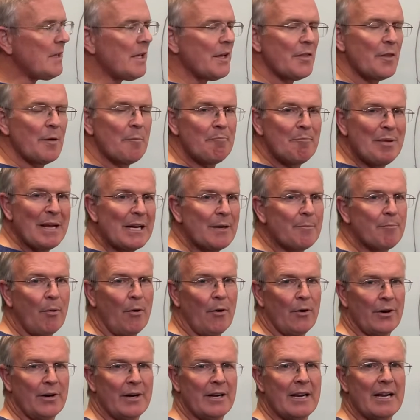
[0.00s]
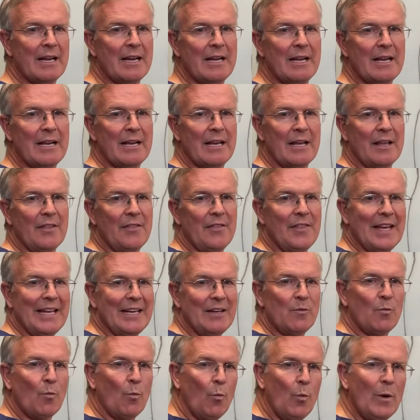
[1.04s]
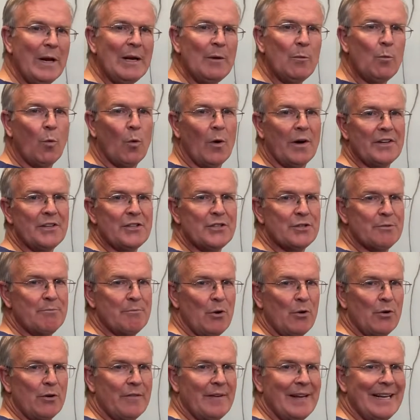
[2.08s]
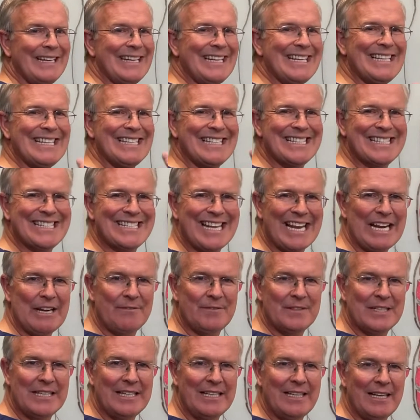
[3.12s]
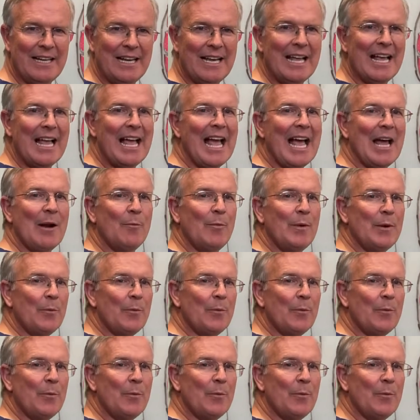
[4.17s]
The big part that we want to motivate is safety, and we